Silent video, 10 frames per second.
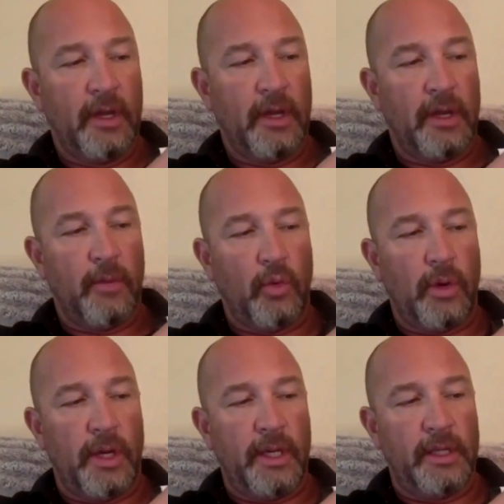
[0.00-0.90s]
Number
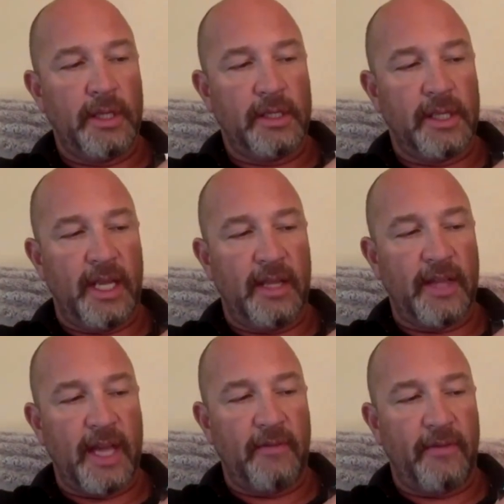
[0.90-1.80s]
one is it's an
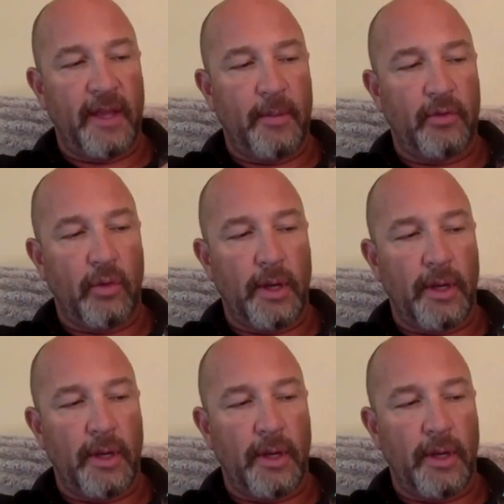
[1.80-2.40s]
anti inflammatory.